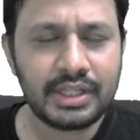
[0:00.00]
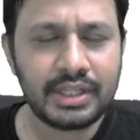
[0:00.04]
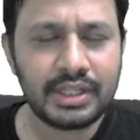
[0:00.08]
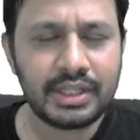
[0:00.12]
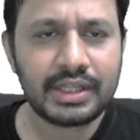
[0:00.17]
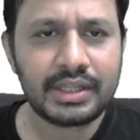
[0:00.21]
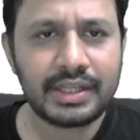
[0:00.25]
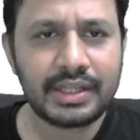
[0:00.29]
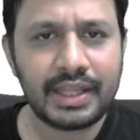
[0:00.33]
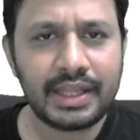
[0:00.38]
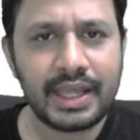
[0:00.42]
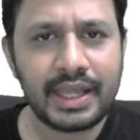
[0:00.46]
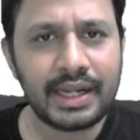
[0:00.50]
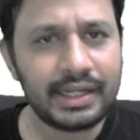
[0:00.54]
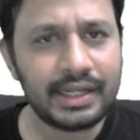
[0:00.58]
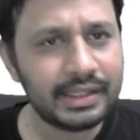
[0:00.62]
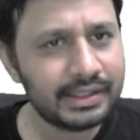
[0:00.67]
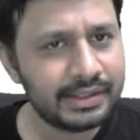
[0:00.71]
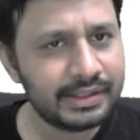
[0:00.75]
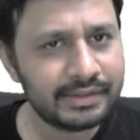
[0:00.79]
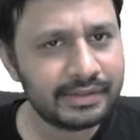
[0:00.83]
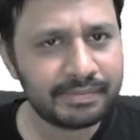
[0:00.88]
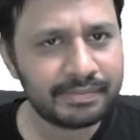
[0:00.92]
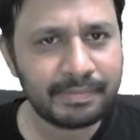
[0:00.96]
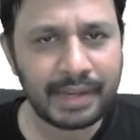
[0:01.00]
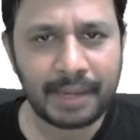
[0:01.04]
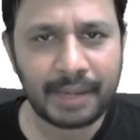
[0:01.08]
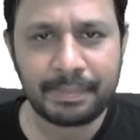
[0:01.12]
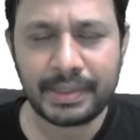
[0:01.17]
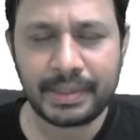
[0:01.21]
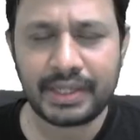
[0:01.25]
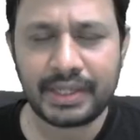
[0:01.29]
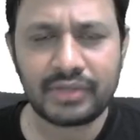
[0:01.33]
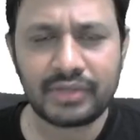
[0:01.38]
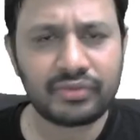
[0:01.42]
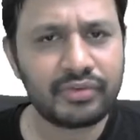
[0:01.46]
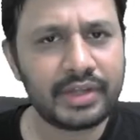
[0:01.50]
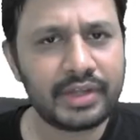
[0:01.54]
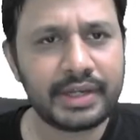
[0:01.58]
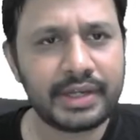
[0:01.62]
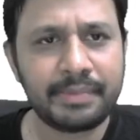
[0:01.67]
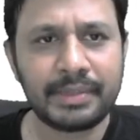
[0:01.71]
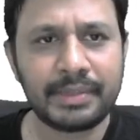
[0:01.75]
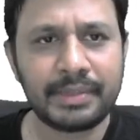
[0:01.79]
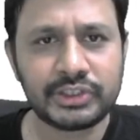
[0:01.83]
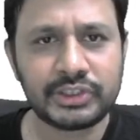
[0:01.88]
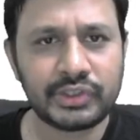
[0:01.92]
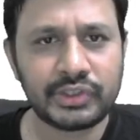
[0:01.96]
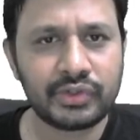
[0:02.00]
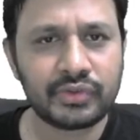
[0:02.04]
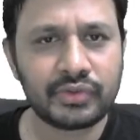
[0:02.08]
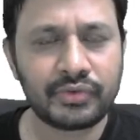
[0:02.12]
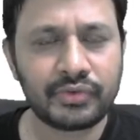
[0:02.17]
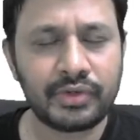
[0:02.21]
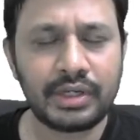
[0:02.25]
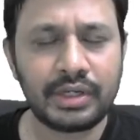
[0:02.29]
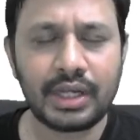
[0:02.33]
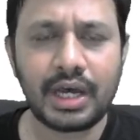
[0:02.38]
There, this mapping is very much useful.